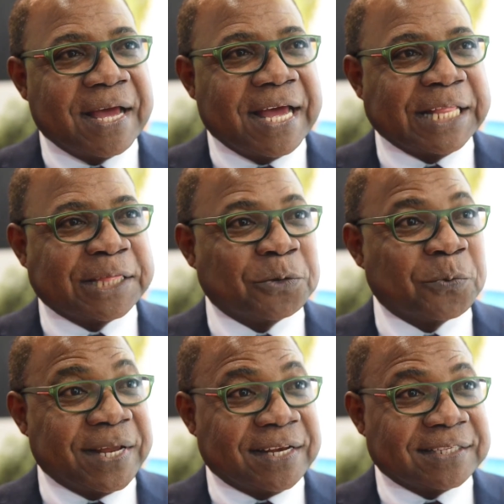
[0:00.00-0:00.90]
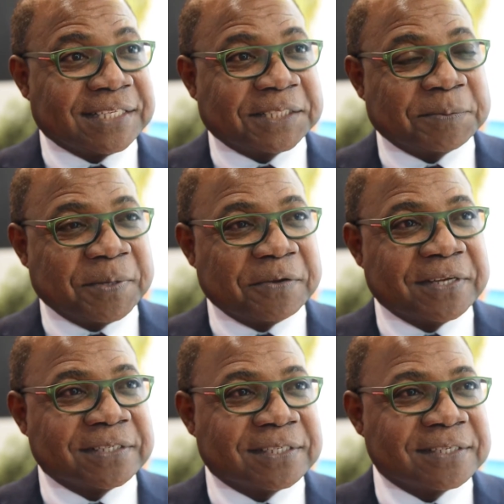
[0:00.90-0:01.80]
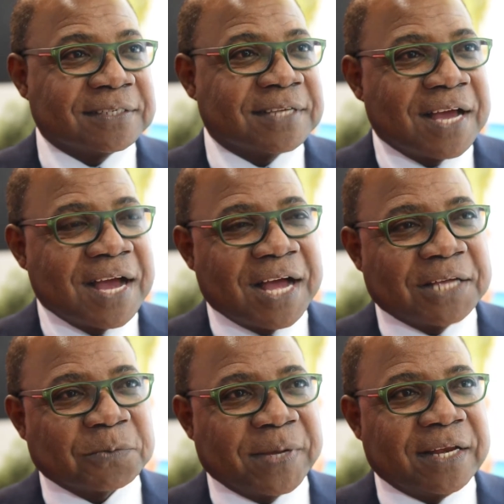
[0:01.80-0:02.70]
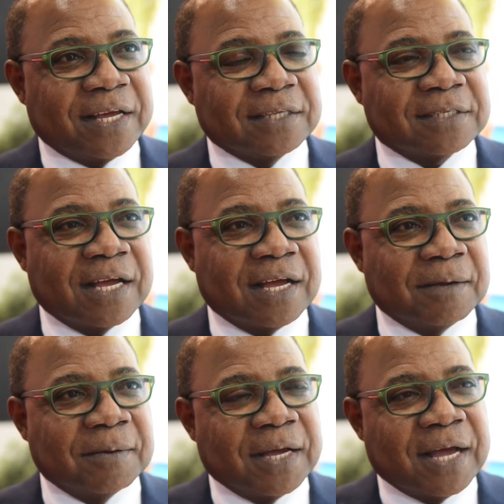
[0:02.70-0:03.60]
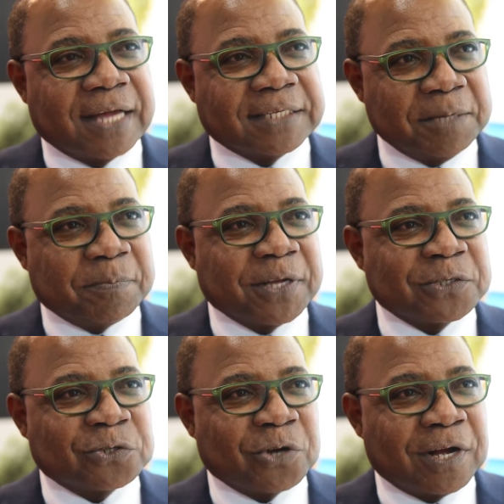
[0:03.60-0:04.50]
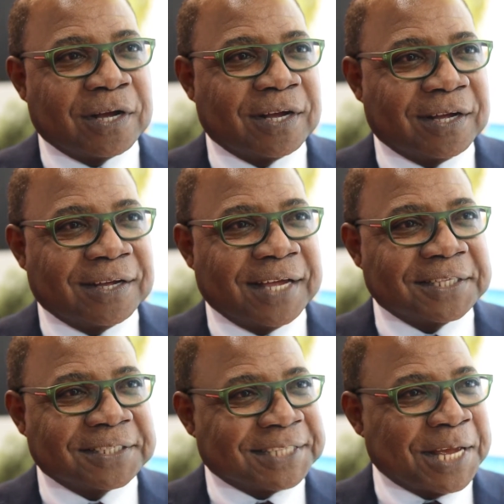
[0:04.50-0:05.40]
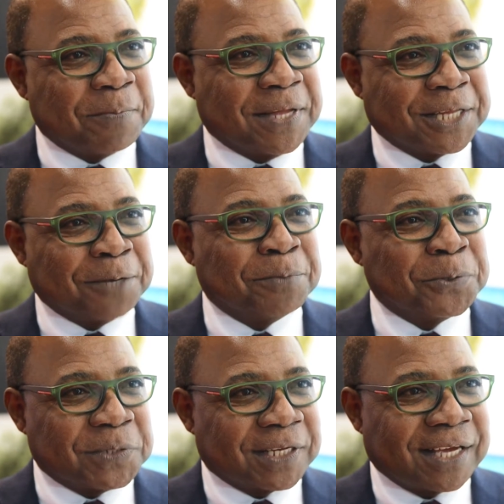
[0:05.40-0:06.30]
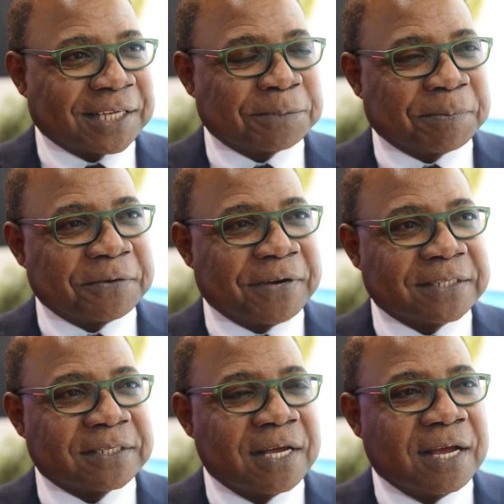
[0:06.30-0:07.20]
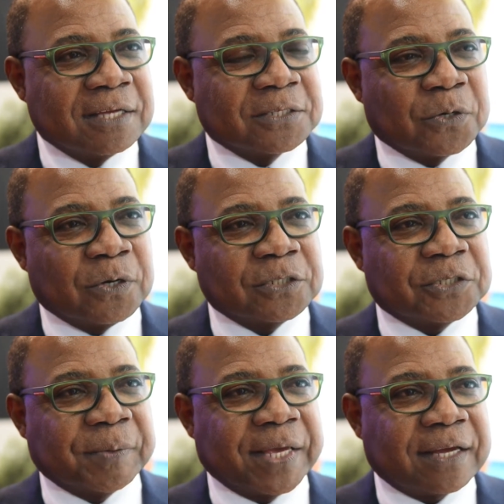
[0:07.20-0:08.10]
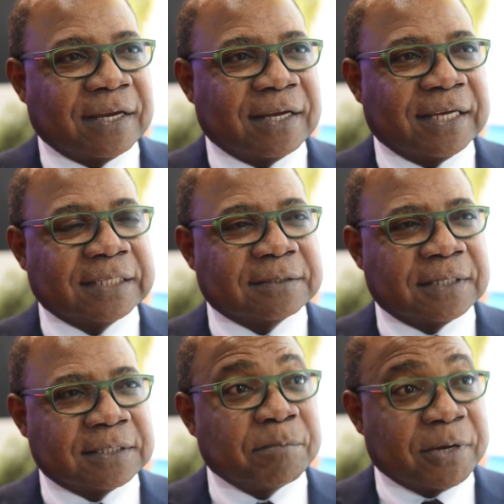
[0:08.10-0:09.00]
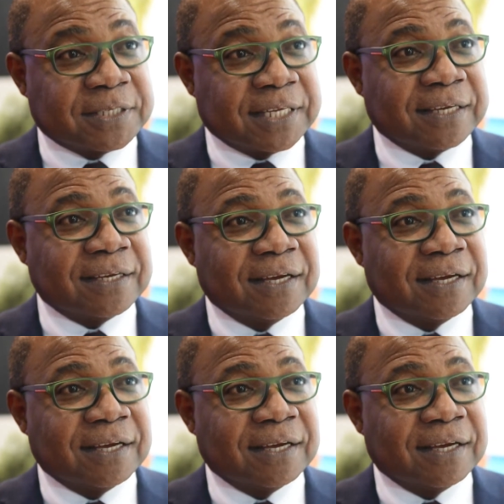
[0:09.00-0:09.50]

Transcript: health and wellness experiences, as well as a deeper and stronger entertainment and music experience. So Jamaica is buzzing.